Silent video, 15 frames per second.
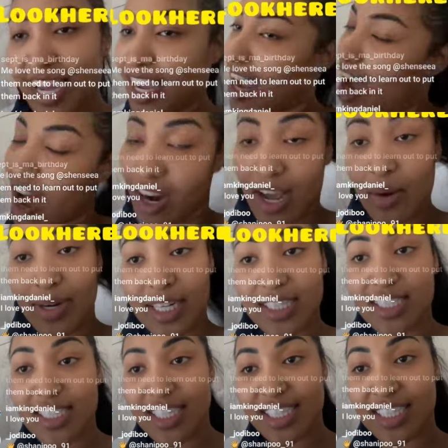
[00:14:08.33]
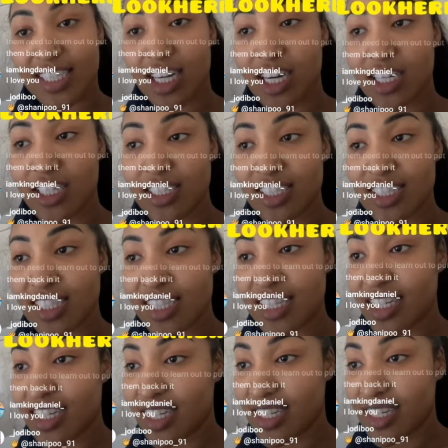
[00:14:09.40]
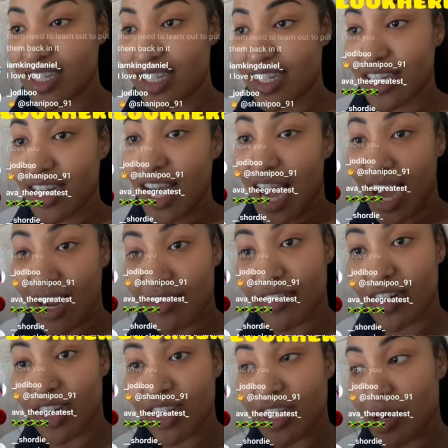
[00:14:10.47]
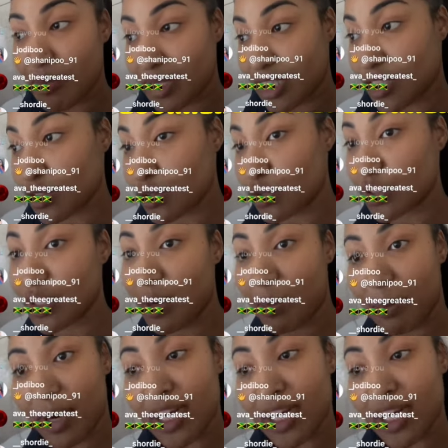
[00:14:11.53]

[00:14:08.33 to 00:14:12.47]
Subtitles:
today. All I want to see is tongues. Alpha coming soon,